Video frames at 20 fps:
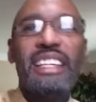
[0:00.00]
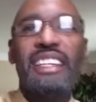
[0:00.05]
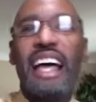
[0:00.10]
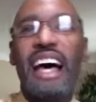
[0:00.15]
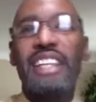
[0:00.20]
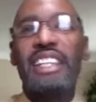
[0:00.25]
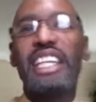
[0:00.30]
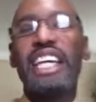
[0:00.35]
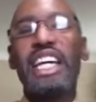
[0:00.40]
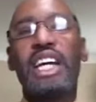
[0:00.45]

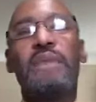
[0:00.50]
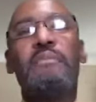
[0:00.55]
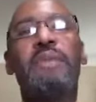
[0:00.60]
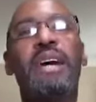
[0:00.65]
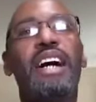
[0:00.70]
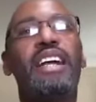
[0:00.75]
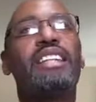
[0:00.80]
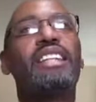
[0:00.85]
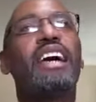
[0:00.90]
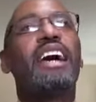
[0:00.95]
now think
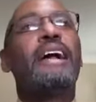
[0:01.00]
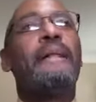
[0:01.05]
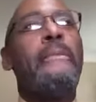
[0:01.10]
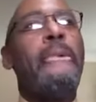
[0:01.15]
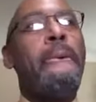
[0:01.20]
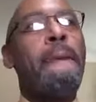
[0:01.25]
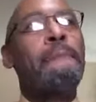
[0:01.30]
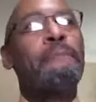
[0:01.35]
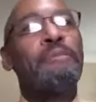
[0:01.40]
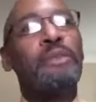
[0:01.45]
about
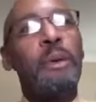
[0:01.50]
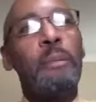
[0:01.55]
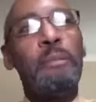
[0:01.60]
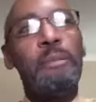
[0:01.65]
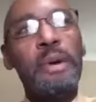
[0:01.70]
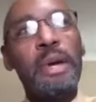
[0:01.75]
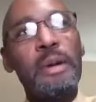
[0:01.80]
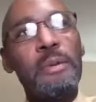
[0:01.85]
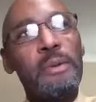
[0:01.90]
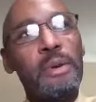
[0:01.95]
that. The
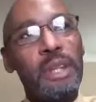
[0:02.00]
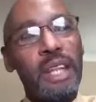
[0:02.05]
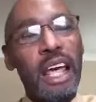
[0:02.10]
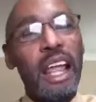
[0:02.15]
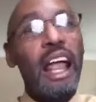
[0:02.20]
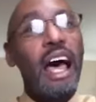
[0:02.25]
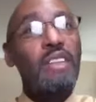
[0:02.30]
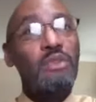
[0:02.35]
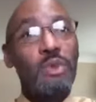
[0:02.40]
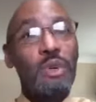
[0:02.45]
people, now
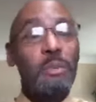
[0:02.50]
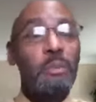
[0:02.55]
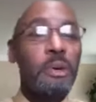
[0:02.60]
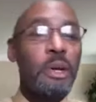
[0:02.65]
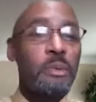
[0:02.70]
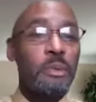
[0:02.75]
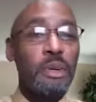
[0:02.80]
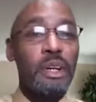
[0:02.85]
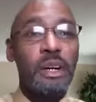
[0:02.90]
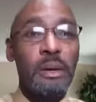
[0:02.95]
that's what
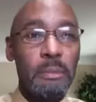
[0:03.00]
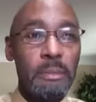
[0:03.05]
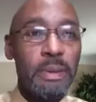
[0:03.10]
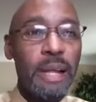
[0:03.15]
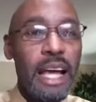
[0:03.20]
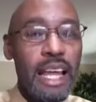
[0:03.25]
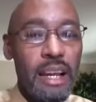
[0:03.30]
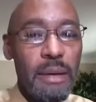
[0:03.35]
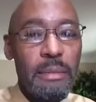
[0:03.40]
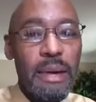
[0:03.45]
people
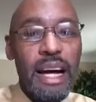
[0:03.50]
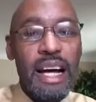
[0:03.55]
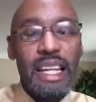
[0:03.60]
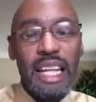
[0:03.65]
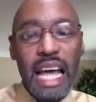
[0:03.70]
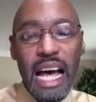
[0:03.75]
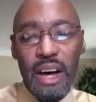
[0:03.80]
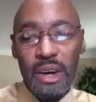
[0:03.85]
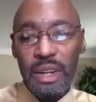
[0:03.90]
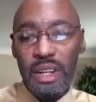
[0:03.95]
complain about
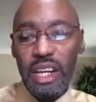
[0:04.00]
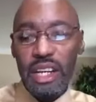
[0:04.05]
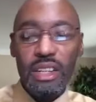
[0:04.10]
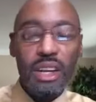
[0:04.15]
nowadays.